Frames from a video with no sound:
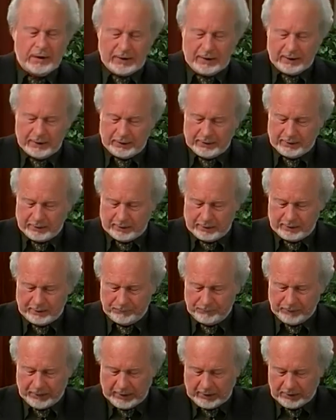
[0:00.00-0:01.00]
And
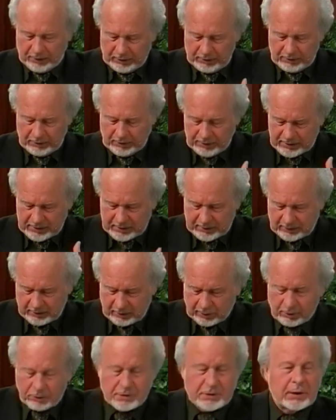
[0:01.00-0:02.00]
I think just at
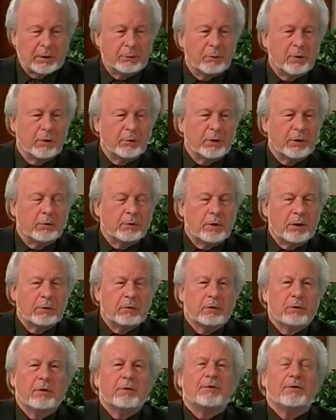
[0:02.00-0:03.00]
the closing moment, we
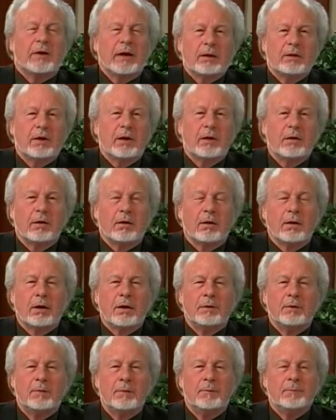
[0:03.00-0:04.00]
were reflecting
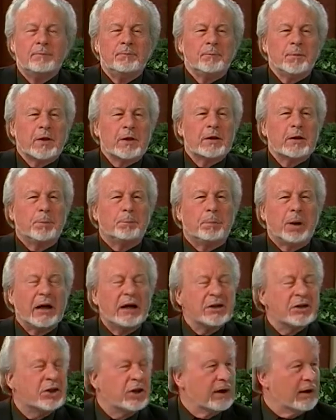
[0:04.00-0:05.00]
on the
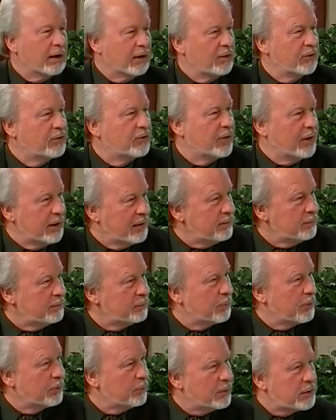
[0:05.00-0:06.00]
punchiness
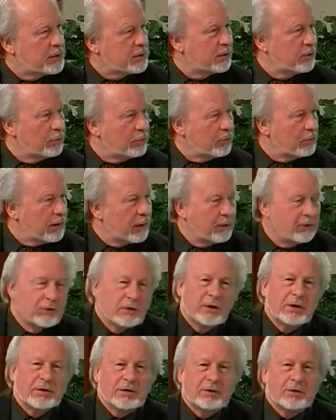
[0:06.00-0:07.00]
with which Luke
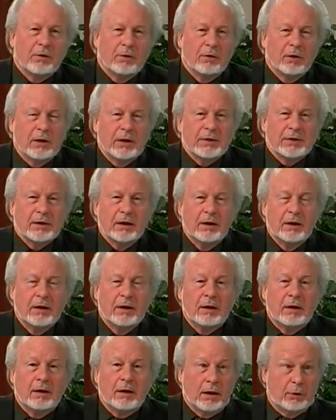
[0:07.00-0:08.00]
tells these stories
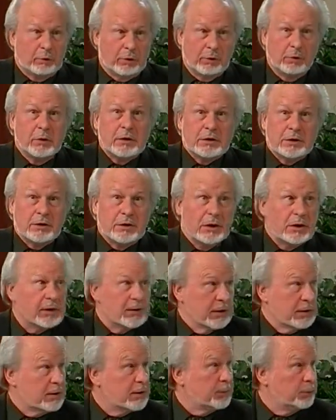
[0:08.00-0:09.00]
and with which
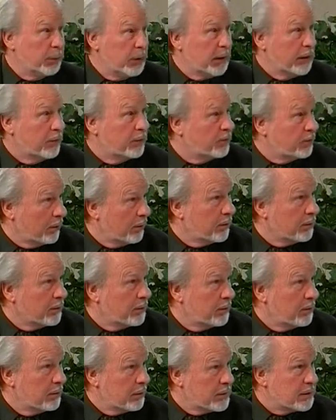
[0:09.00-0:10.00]
Jesus speaks
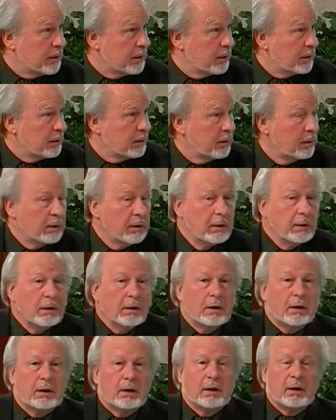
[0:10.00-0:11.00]
also, isn't it? Mm-hmm.